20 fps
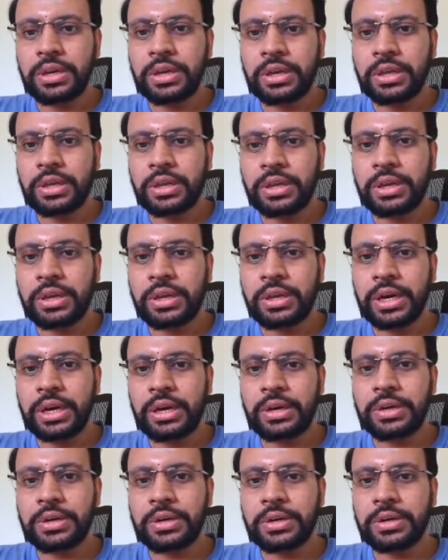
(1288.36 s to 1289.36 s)
here.
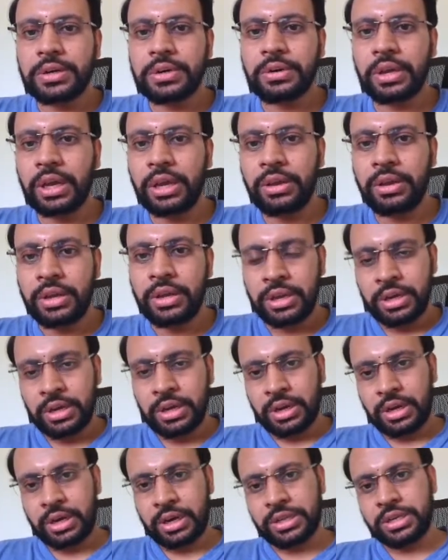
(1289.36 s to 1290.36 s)
Okay,
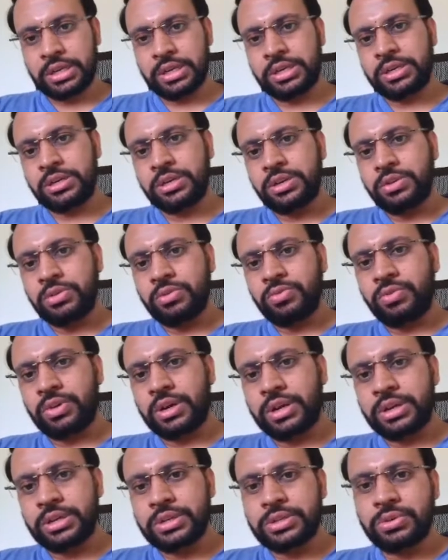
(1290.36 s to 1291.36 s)
and then
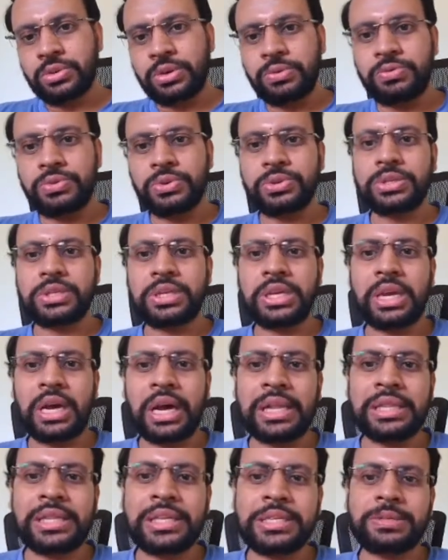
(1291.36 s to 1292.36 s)
so if you see,
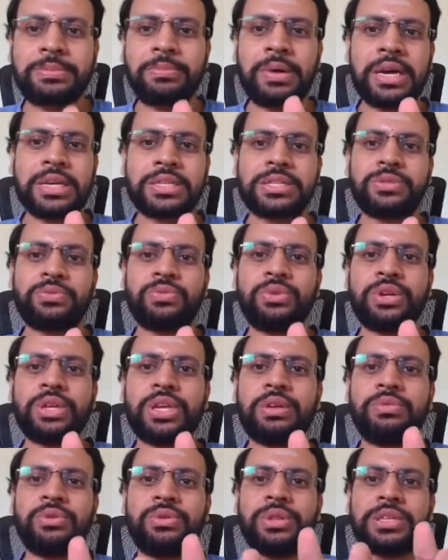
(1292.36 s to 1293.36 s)
all these masks would
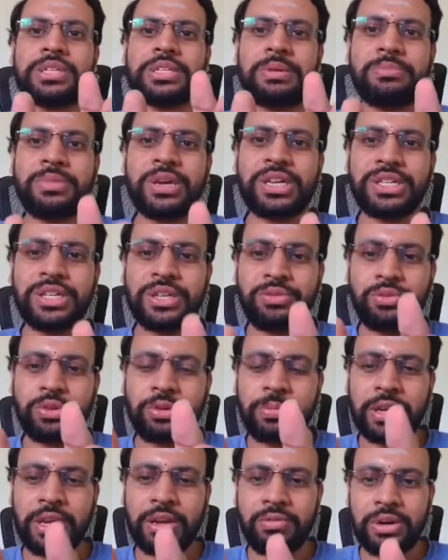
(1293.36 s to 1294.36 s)
give you the summation
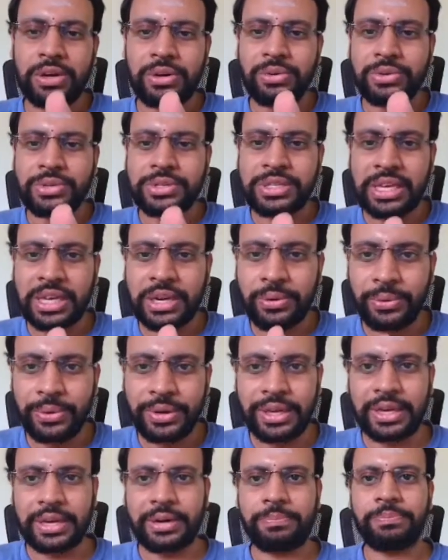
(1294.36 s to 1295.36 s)
would be equal to 0
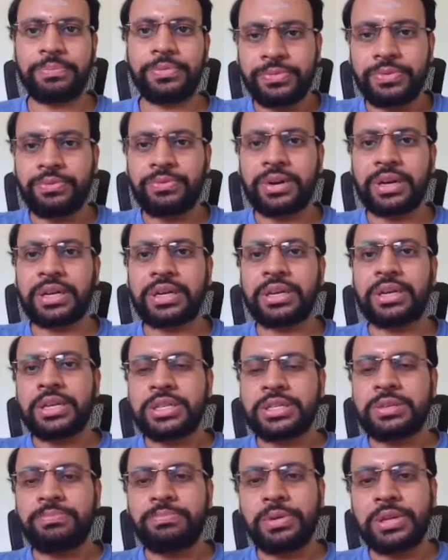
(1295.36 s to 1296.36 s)
here. One
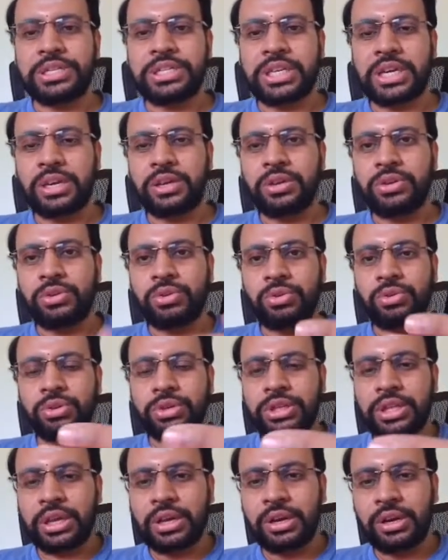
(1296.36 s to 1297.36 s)
simple check you
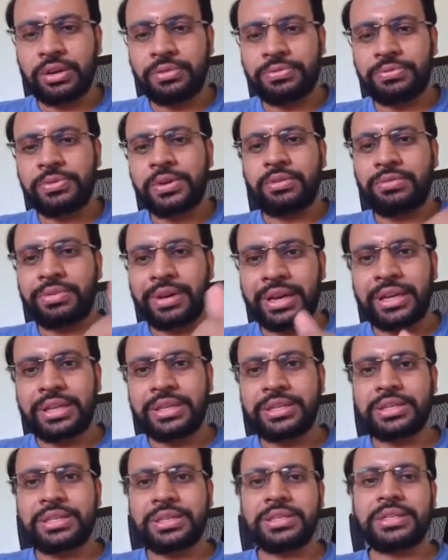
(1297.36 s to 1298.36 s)
could think of why
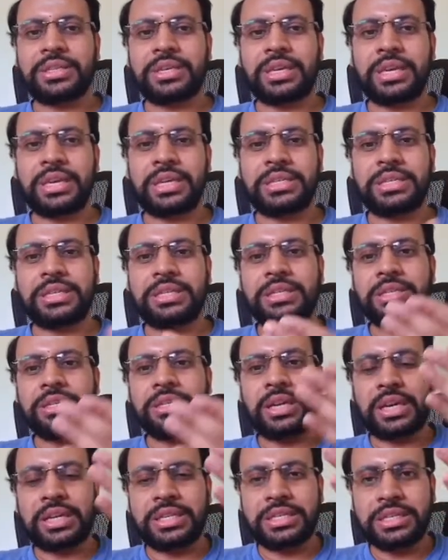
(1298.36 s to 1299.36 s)
this is the case is,
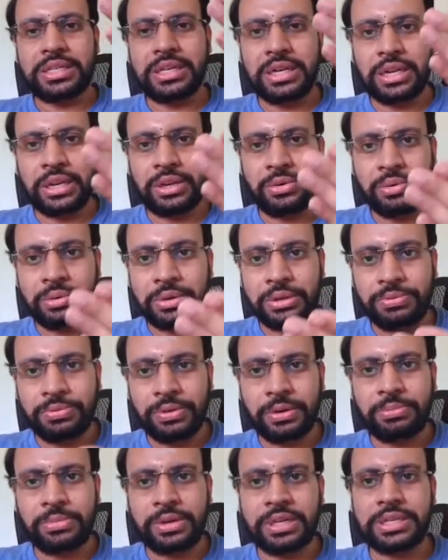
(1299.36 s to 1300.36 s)
consider a
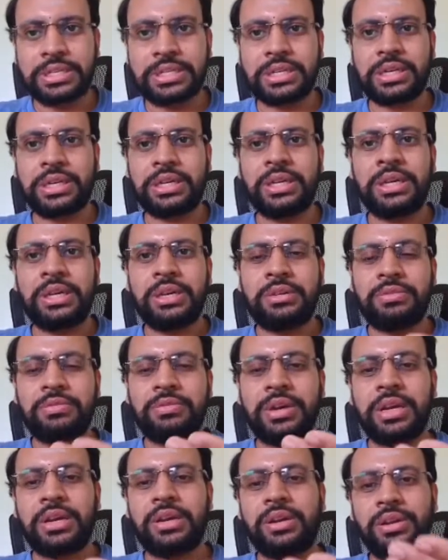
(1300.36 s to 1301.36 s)
uniform region
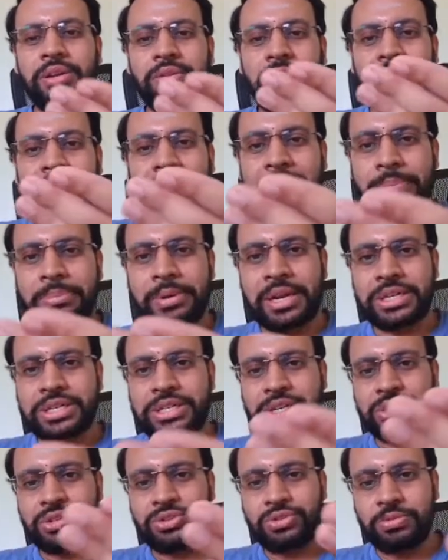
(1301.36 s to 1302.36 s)
where your
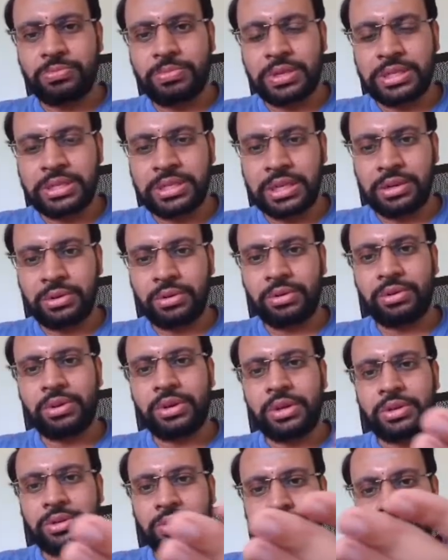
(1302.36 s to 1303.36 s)
Laplacian should be 0.
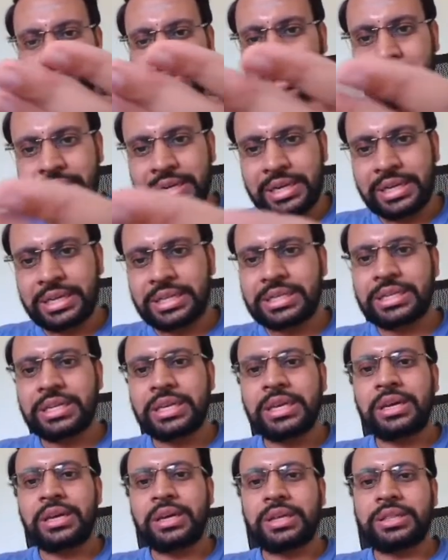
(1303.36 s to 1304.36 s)
So unless
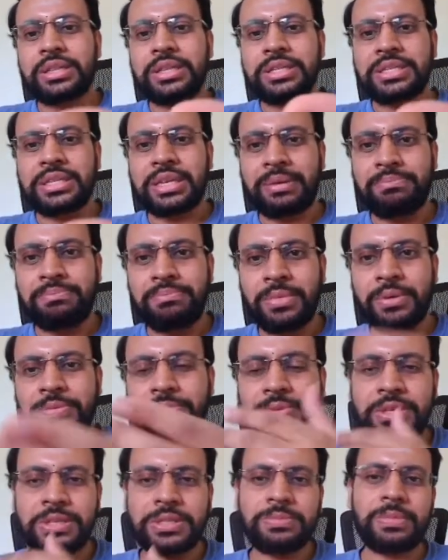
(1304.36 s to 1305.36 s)
the sum
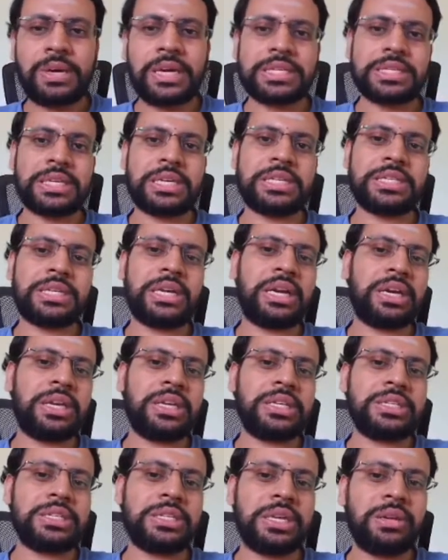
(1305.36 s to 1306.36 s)
of this mask is
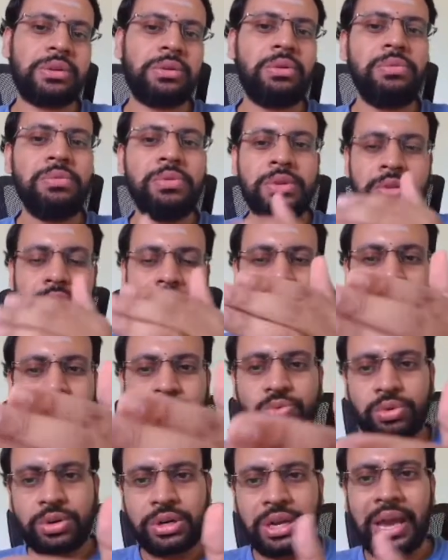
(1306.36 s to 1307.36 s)
getting 0, this
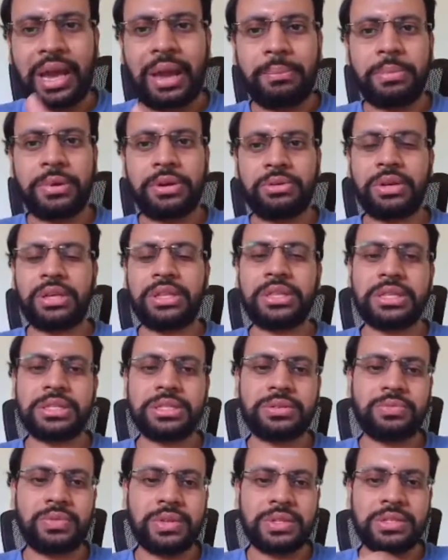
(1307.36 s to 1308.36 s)
won't happen. Okay,
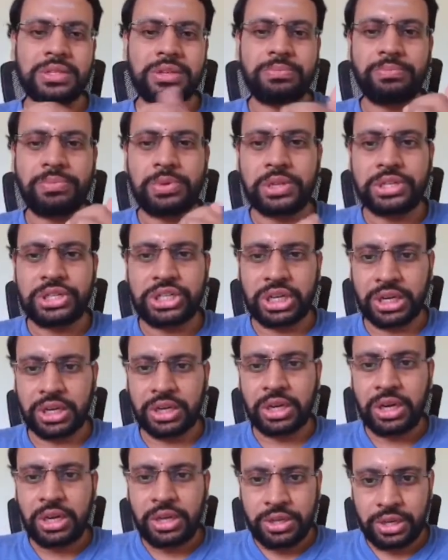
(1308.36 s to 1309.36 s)
that's one simple
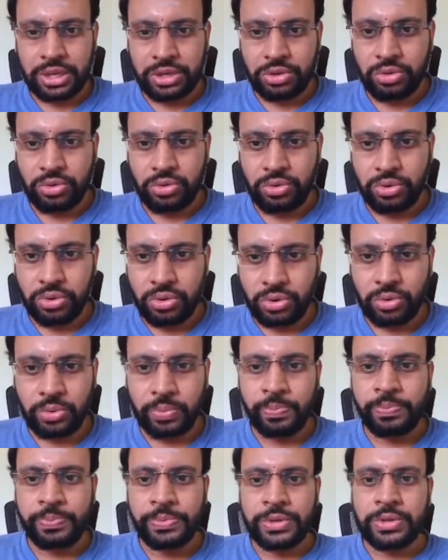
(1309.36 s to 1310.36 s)
check that you could
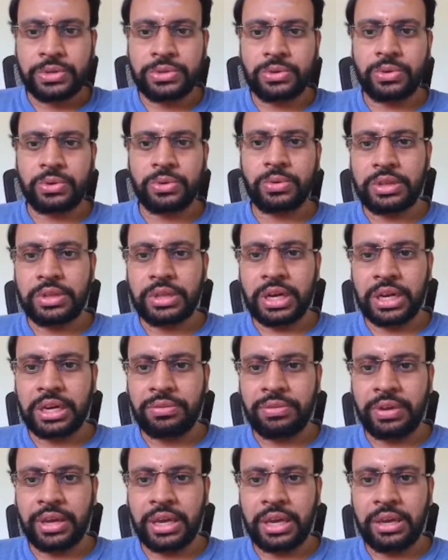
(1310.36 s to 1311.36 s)
do. So
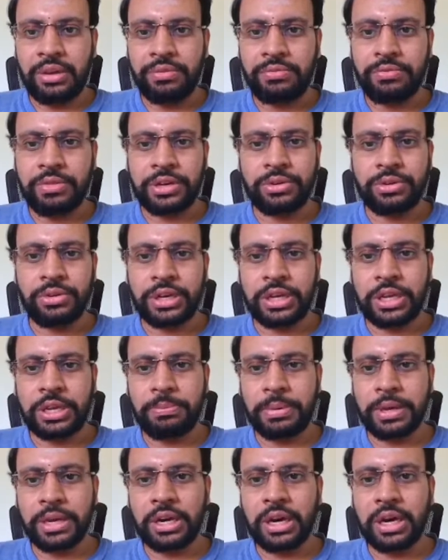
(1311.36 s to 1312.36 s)
that way when you are
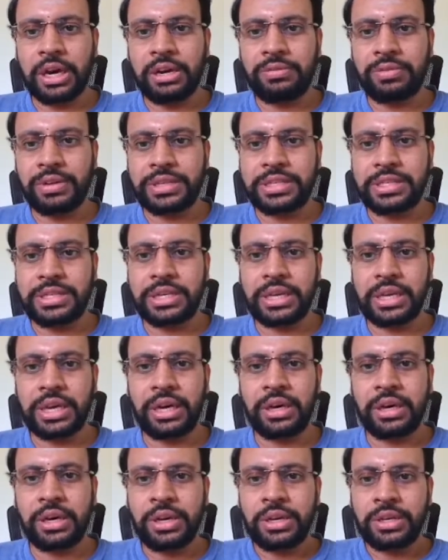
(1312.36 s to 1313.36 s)
keeping all ones
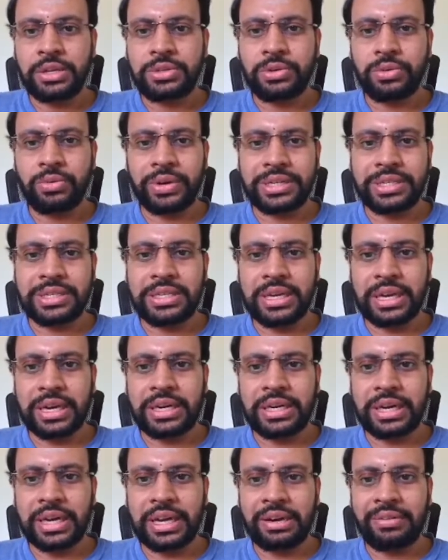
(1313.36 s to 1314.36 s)
here, so what's the
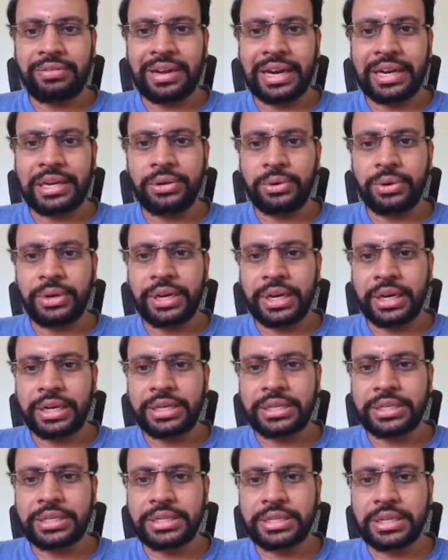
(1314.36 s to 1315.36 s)
entire value here?
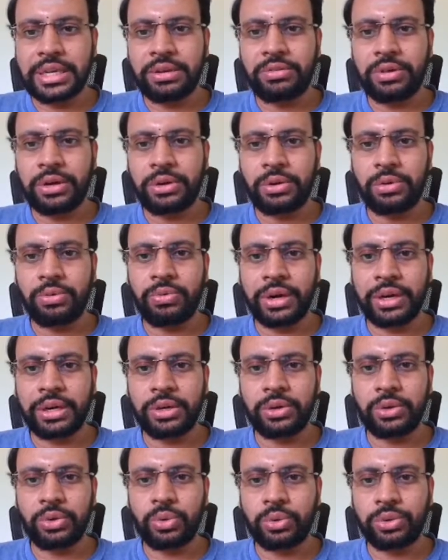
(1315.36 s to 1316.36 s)
This is equal to
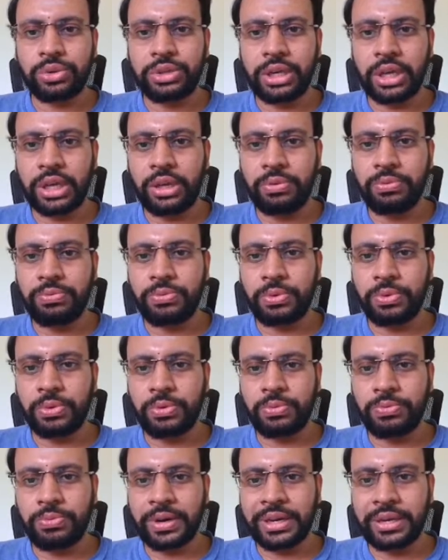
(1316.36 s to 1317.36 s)
1 2 3 4
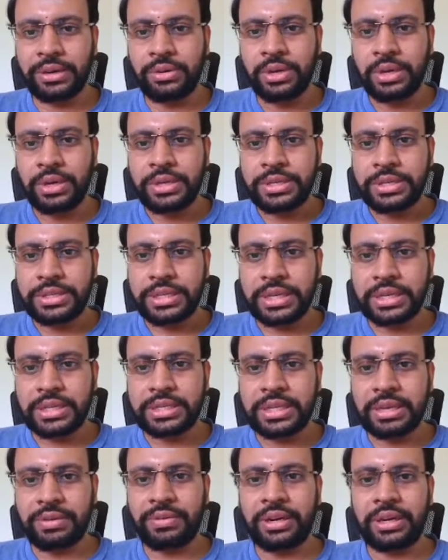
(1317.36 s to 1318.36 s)
5
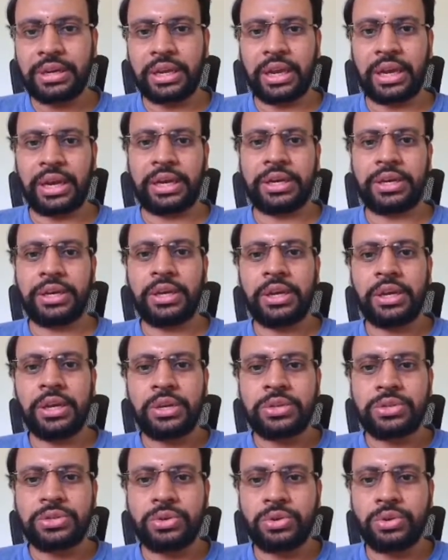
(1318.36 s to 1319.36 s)
6 7 8.
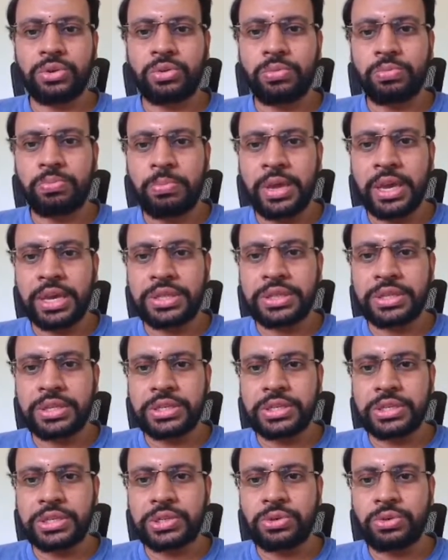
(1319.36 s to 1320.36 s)
So you make
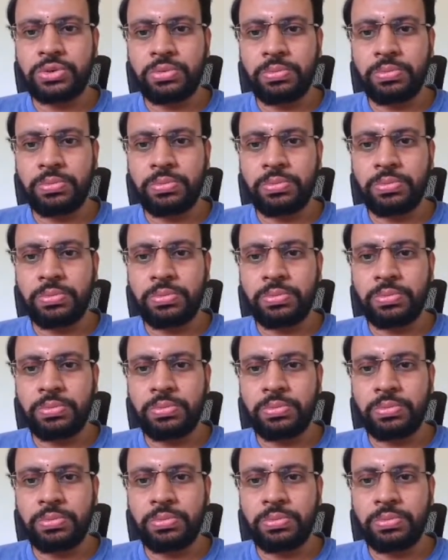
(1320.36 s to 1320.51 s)
this to